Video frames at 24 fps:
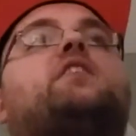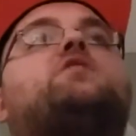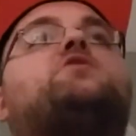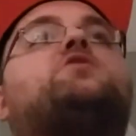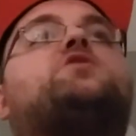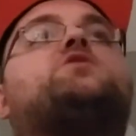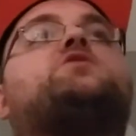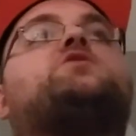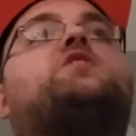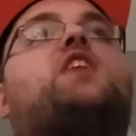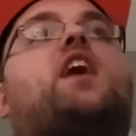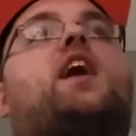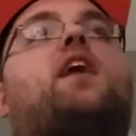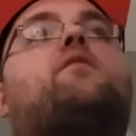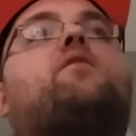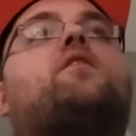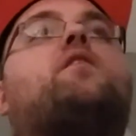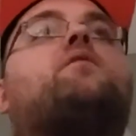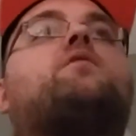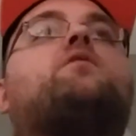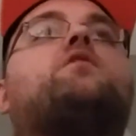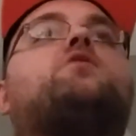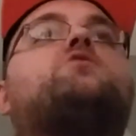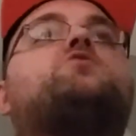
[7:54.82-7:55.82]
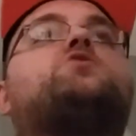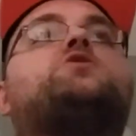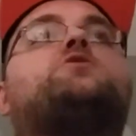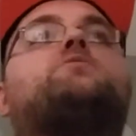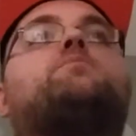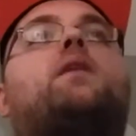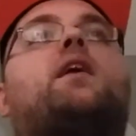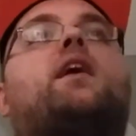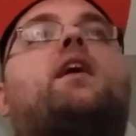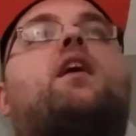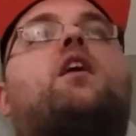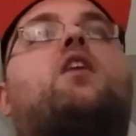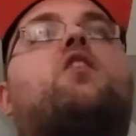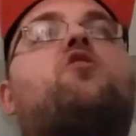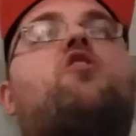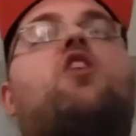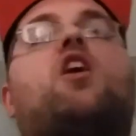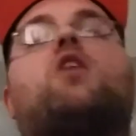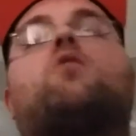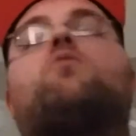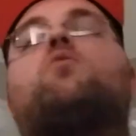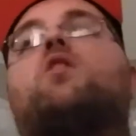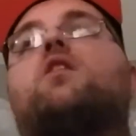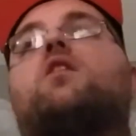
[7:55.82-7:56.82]
just saved, even though she's made out of
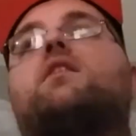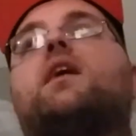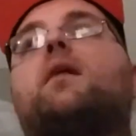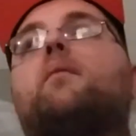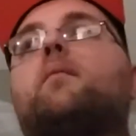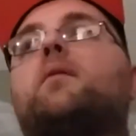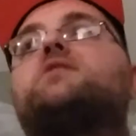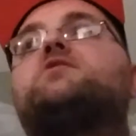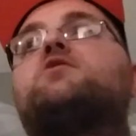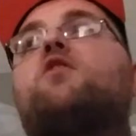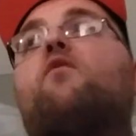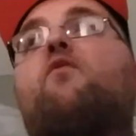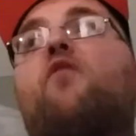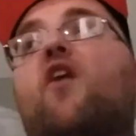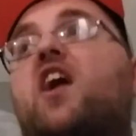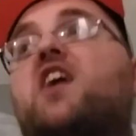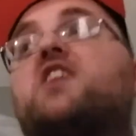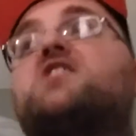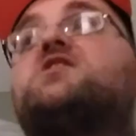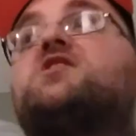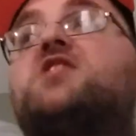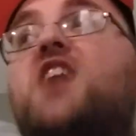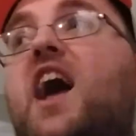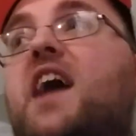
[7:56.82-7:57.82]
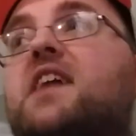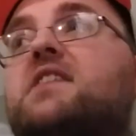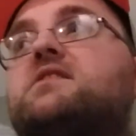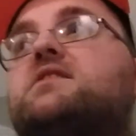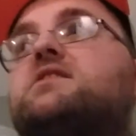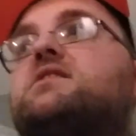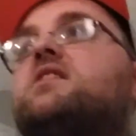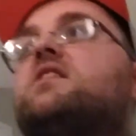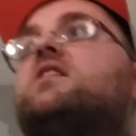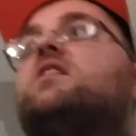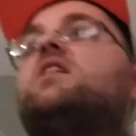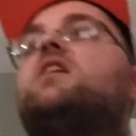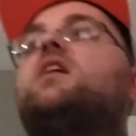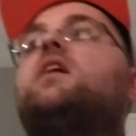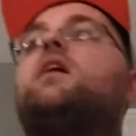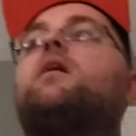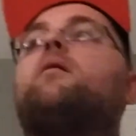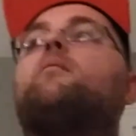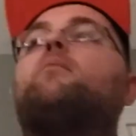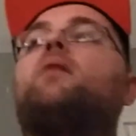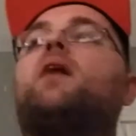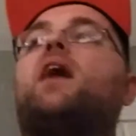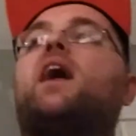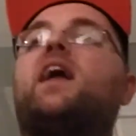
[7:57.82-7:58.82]
clockwork. That makes no fucking sense.
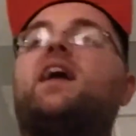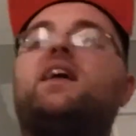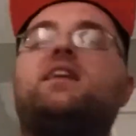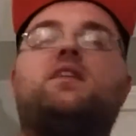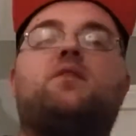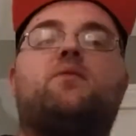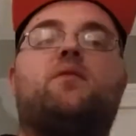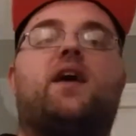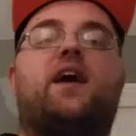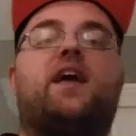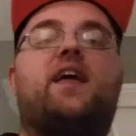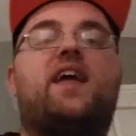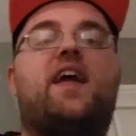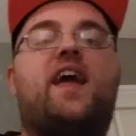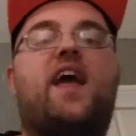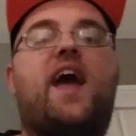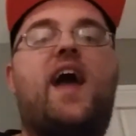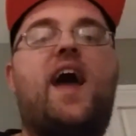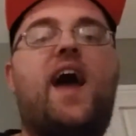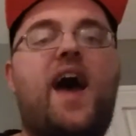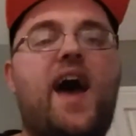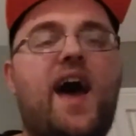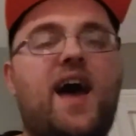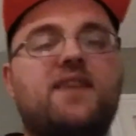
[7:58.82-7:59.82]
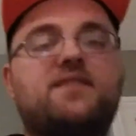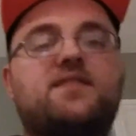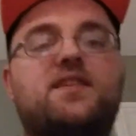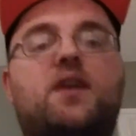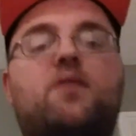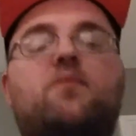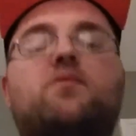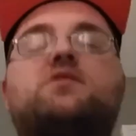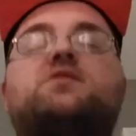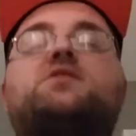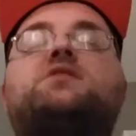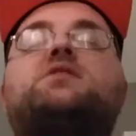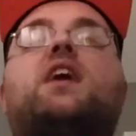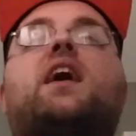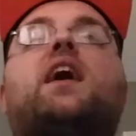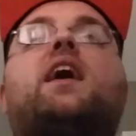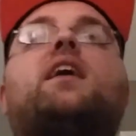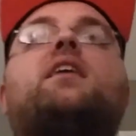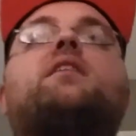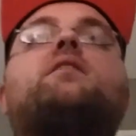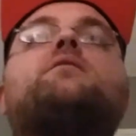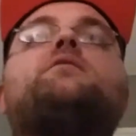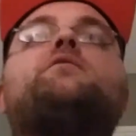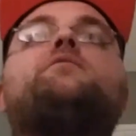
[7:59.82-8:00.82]
But anyway, as I was
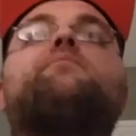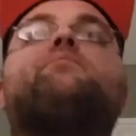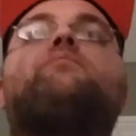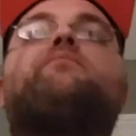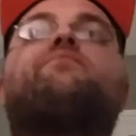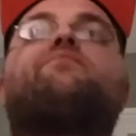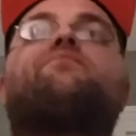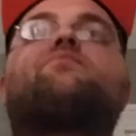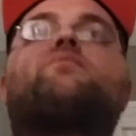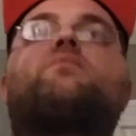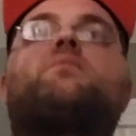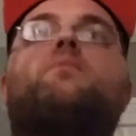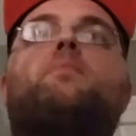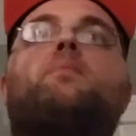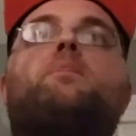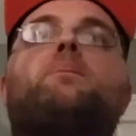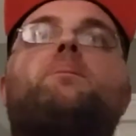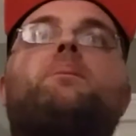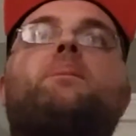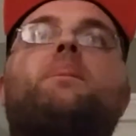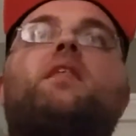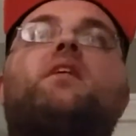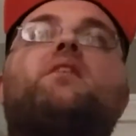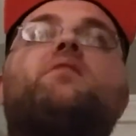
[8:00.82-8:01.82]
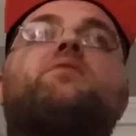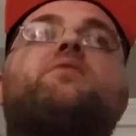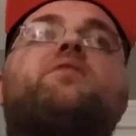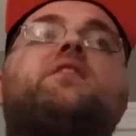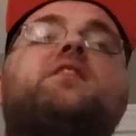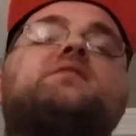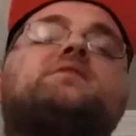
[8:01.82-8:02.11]
saying, the